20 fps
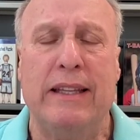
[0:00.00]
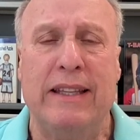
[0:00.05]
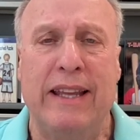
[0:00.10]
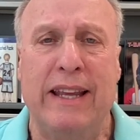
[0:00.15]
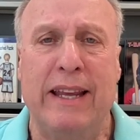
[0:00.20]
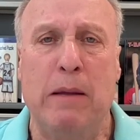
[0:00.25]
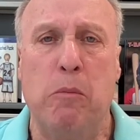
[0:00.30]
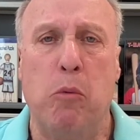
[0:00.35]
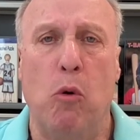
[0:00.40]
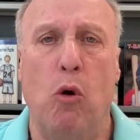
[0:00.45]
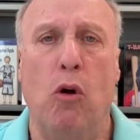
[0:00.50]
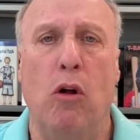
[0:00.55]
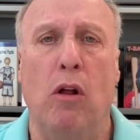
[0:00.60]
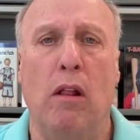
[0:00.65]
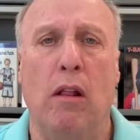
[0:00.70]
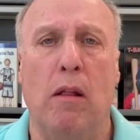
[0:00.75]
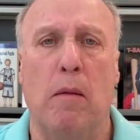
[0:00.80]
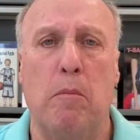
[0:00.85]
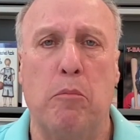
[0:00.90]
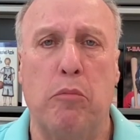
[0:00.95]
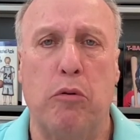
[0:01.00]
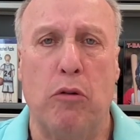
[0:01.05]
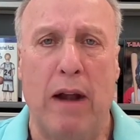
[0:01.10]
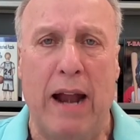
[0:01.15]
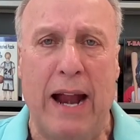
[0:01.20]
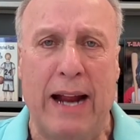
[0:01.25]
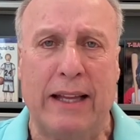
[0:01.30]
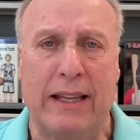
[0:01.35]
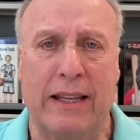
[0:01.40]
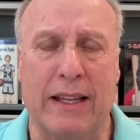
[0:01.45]
T-ball
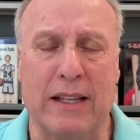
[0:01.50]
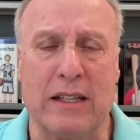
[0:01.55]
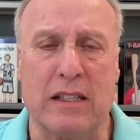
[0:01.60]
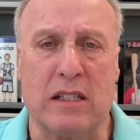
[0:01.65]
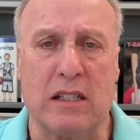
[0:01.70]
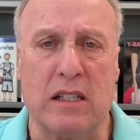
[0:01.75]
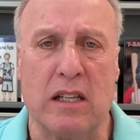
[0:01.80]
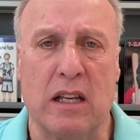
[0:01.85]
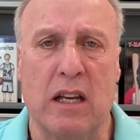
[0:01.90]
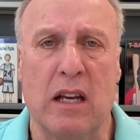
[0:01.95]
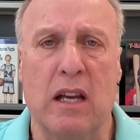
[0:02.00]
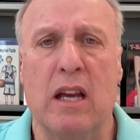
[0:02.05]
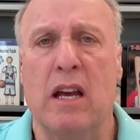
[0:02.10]
practice.